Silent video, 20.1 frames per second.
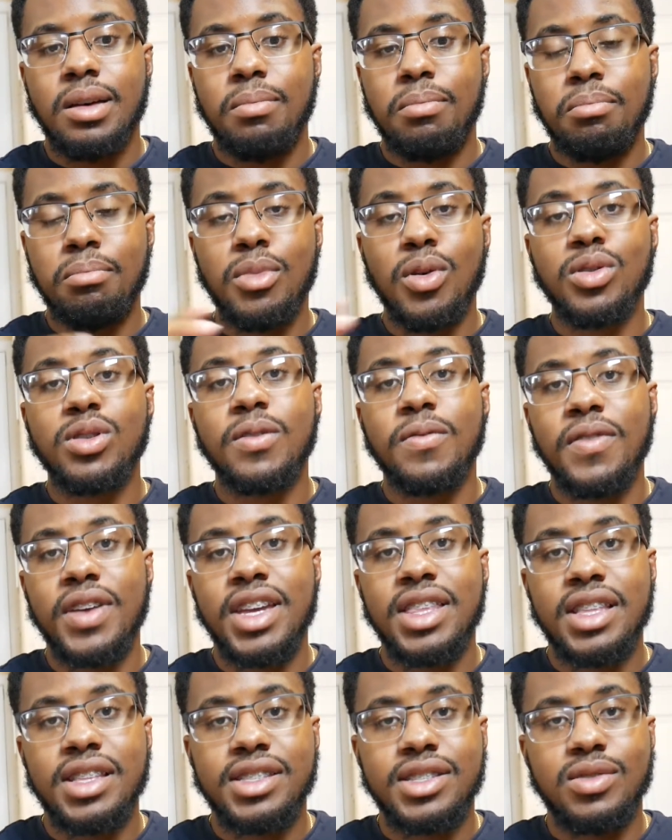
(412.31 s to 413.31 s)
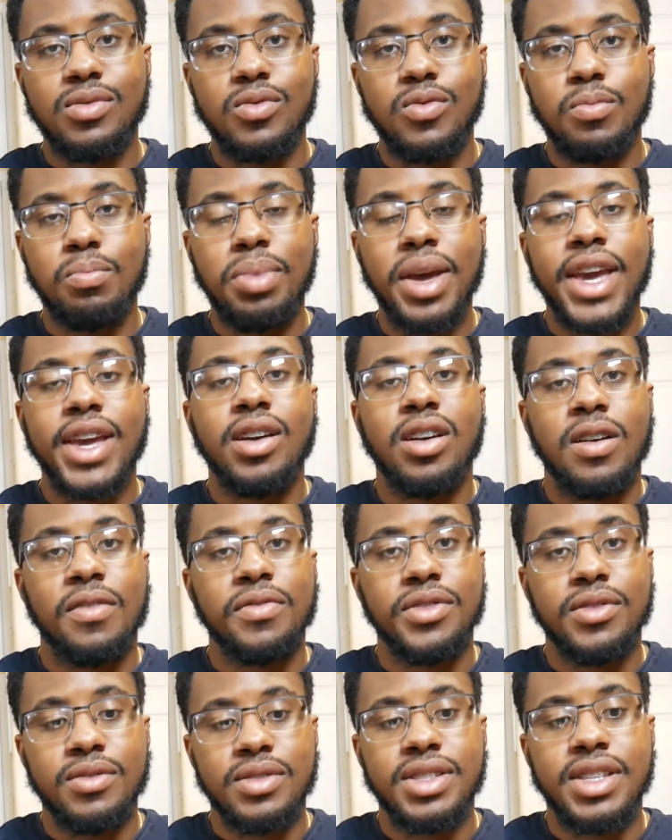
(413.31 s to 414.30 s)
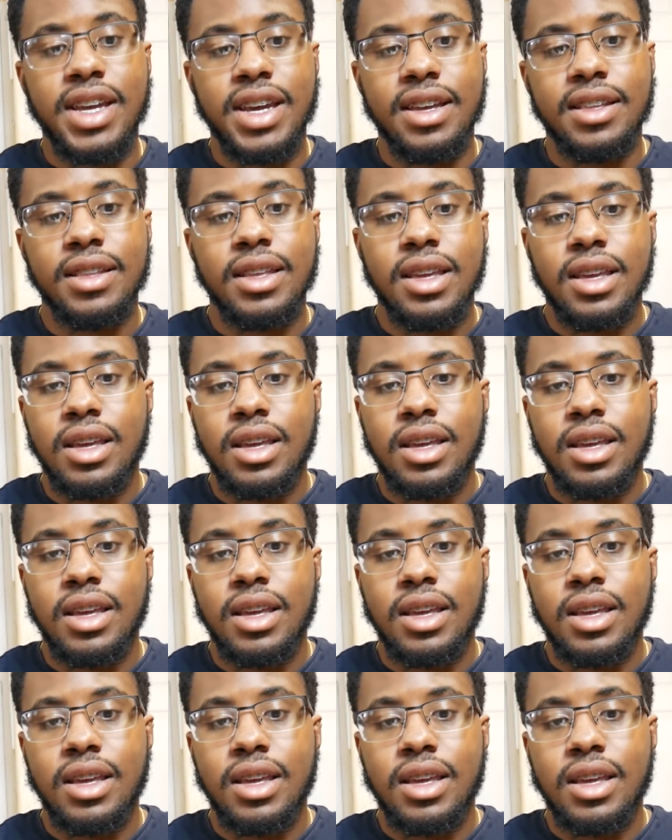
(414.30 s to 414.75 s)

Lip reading: motivated to pay off their debt.